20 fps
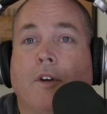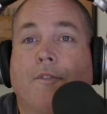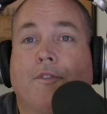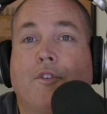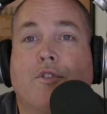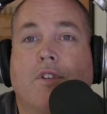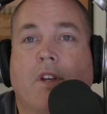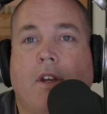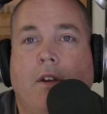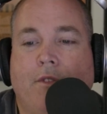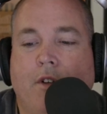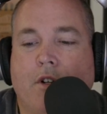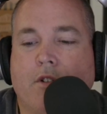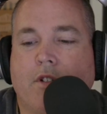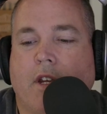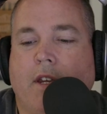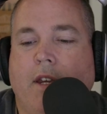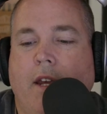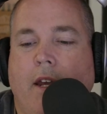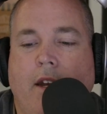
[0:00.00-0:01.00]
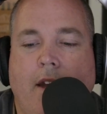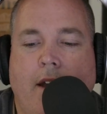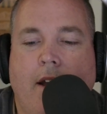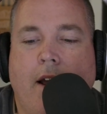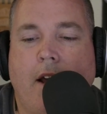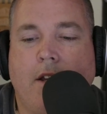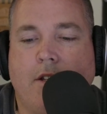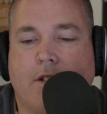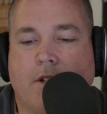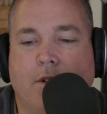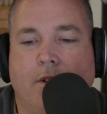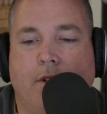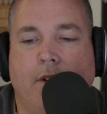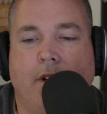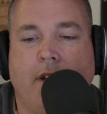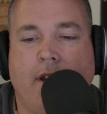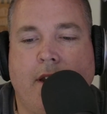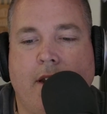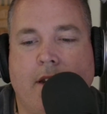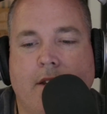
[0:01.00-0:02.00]
If there's a kid in high
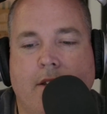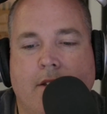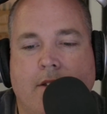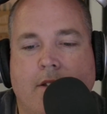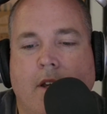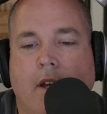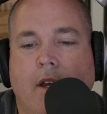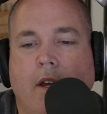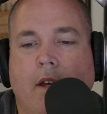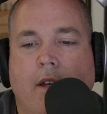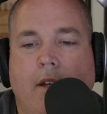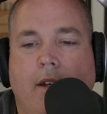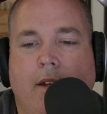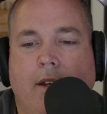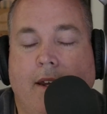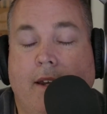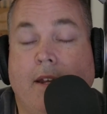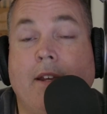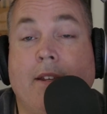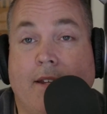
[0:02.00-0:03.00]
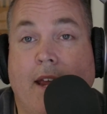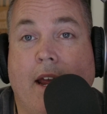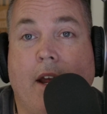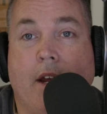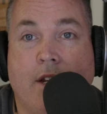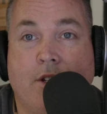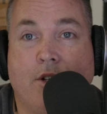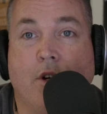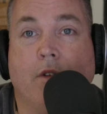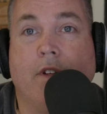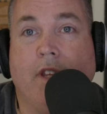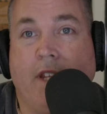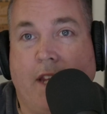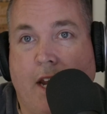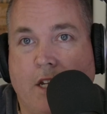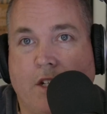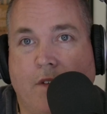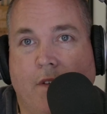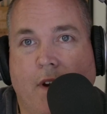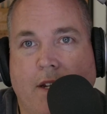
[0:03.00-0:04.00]
school and he's over
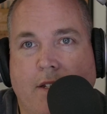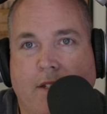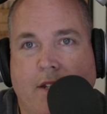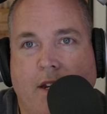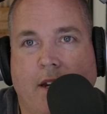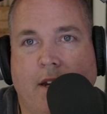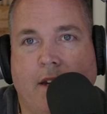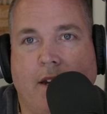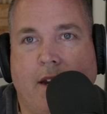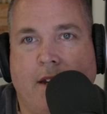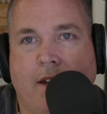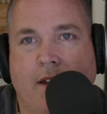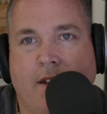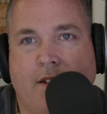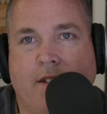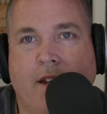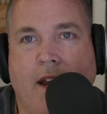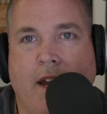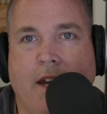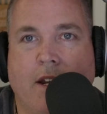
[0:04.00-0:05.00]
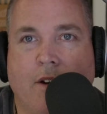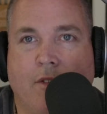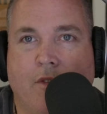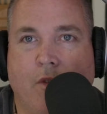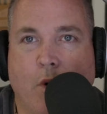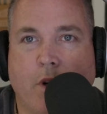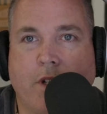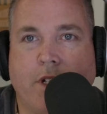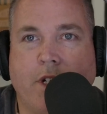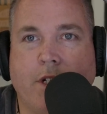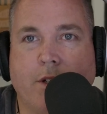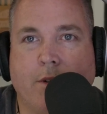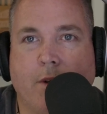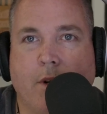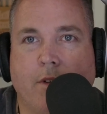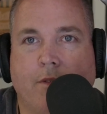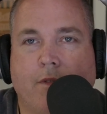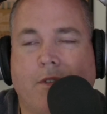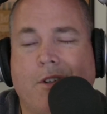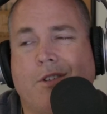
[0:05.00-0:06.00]
the age of 18 and he's dating a
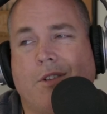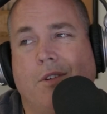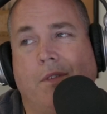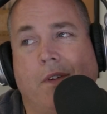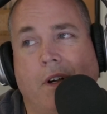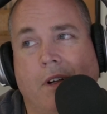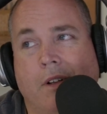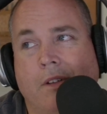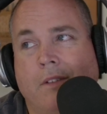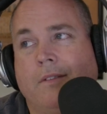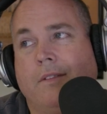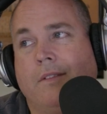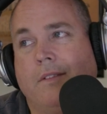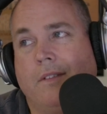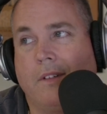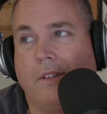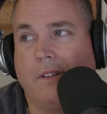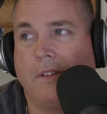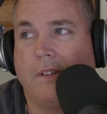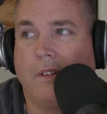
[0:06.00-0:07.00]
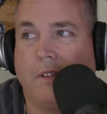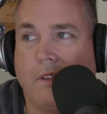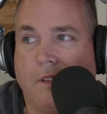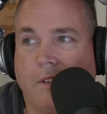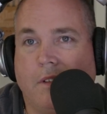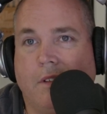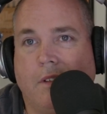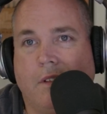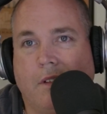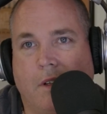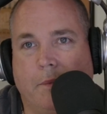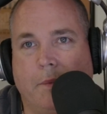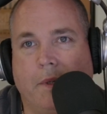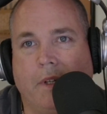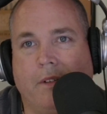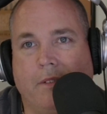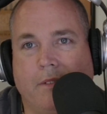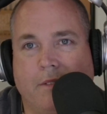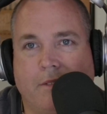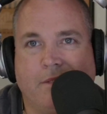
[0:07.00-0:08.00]
14-year-old, first of all, I
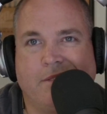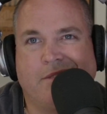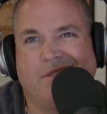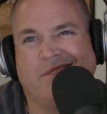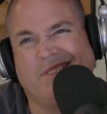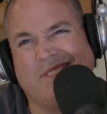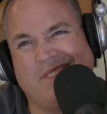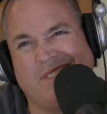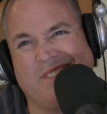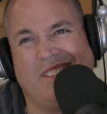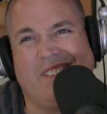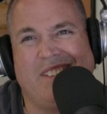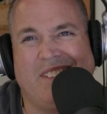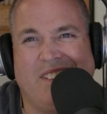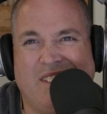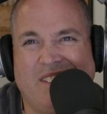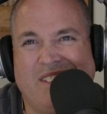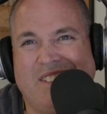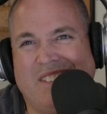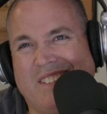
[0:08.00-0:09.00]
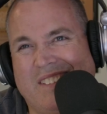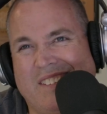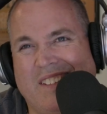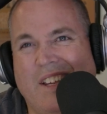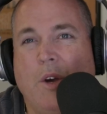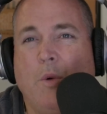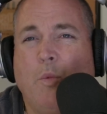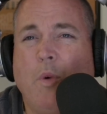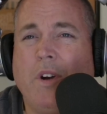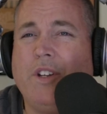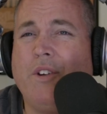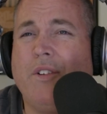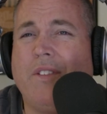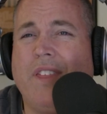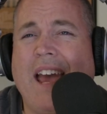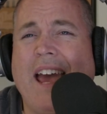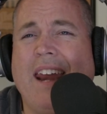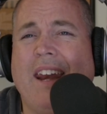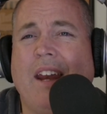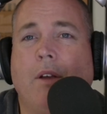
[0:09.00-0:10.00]
mean, when
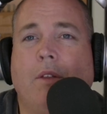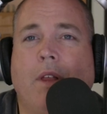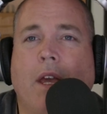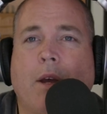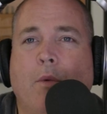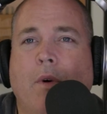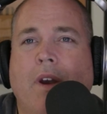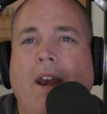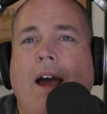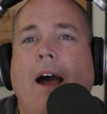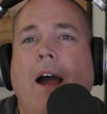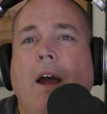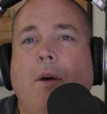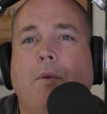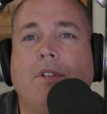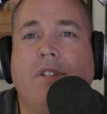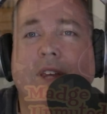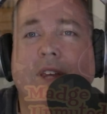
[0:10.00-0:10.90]
you're that like when I